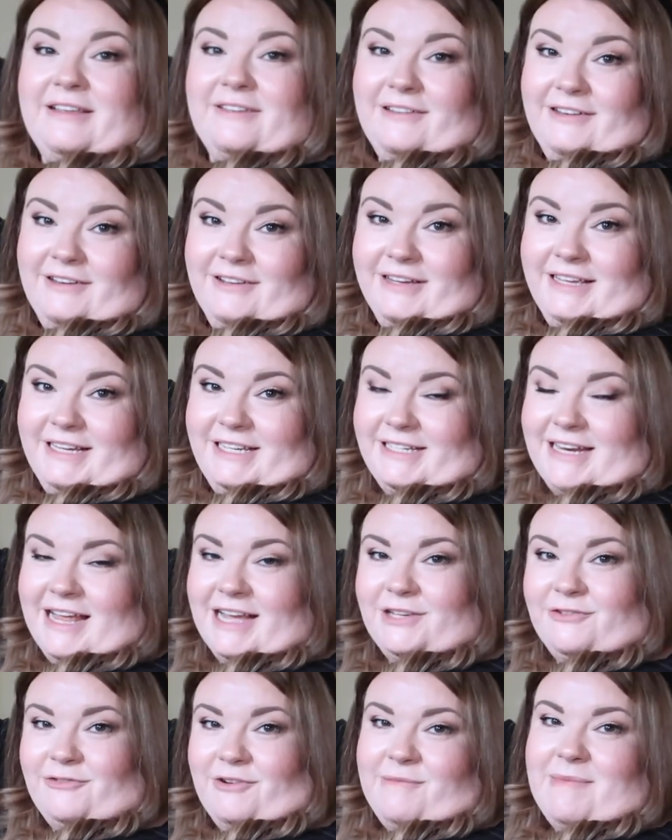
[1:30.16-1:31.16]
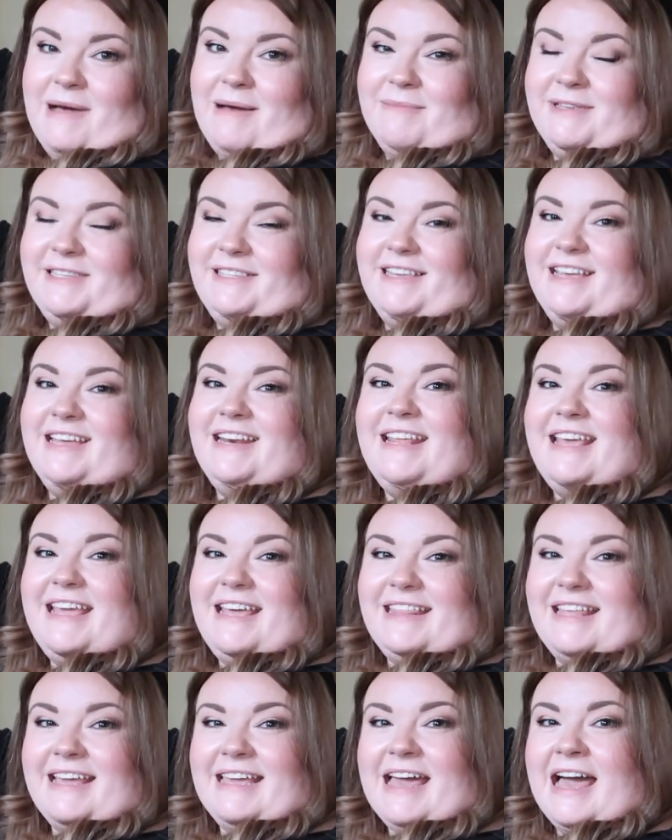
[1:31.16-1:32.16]
little luggage tags from Amazon.
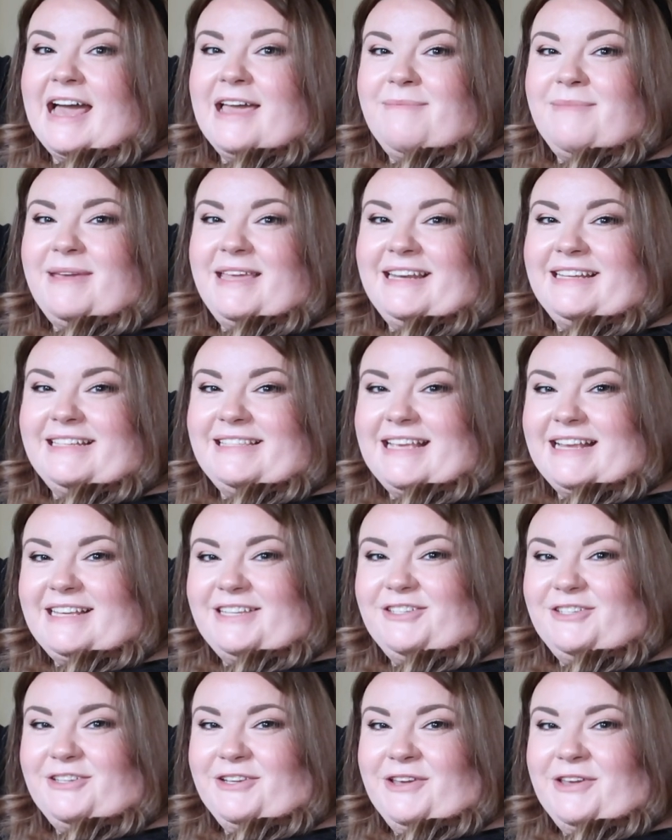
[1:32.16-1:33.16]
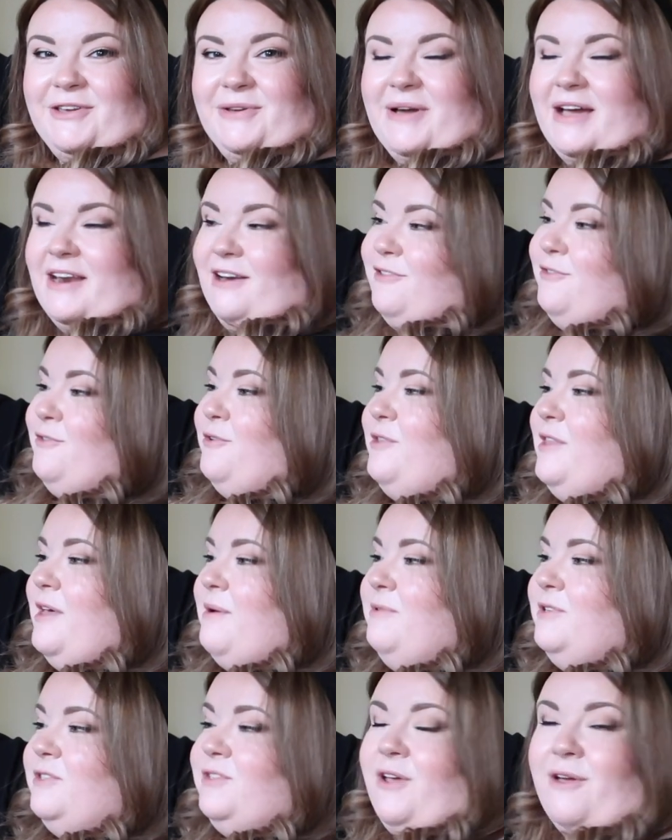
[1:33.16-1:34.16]
They came in a set of two and I thought they
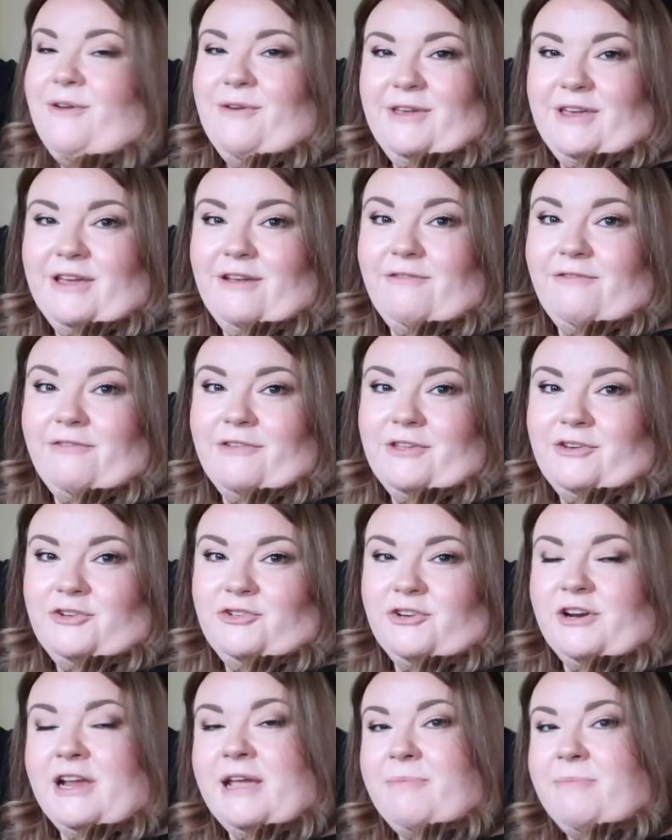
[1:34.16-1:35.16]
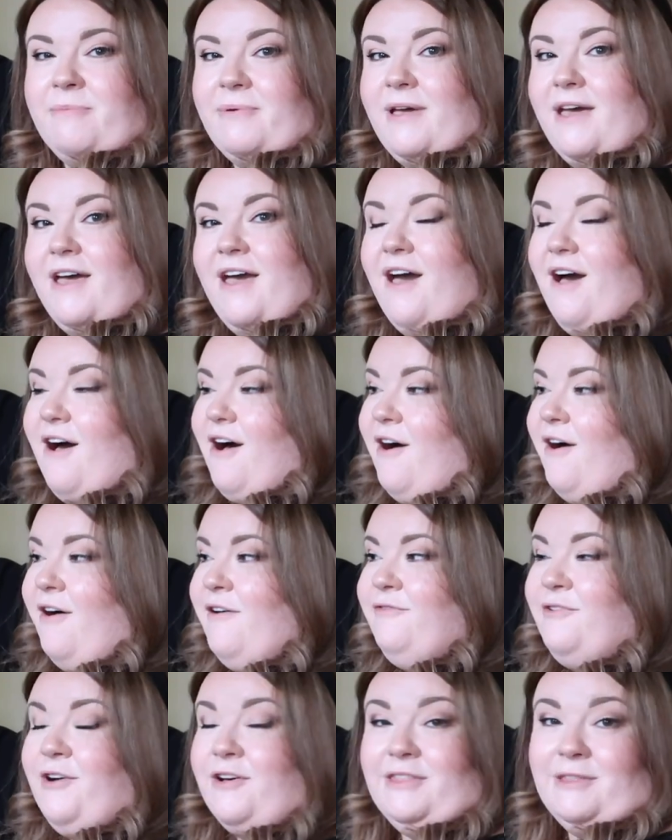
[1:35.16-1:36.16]
were so cute for the trip.
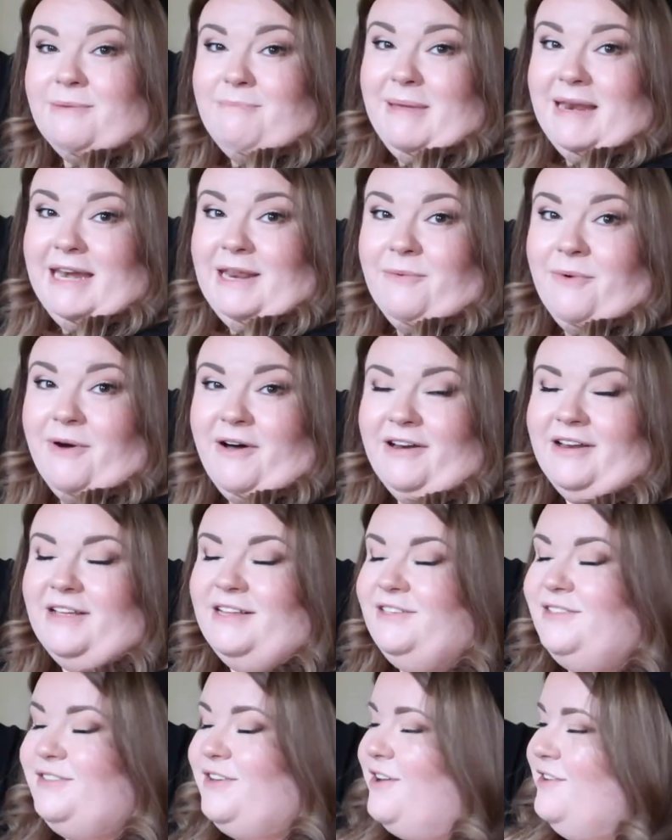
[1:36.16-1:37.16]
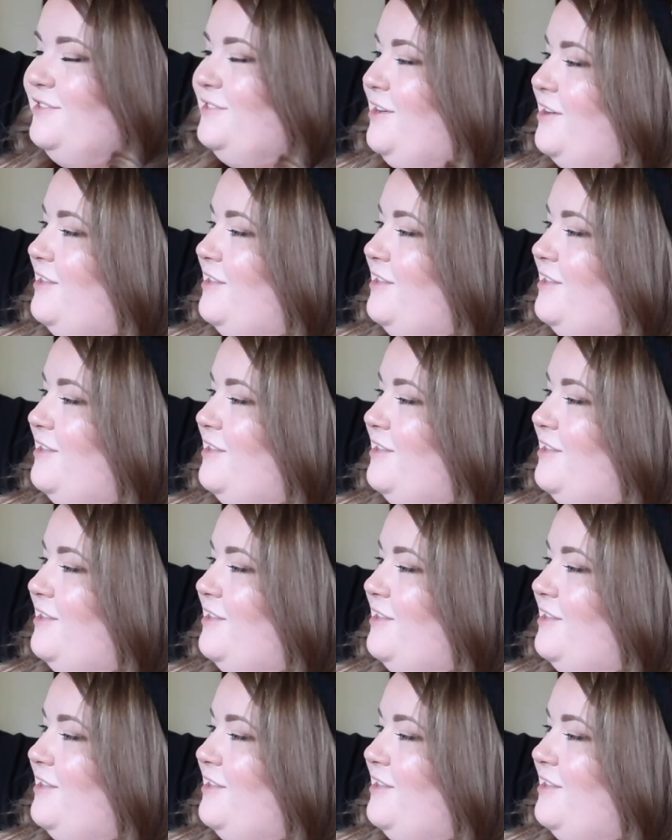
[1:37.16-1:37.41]
I've got the Minnie one and Cyrus has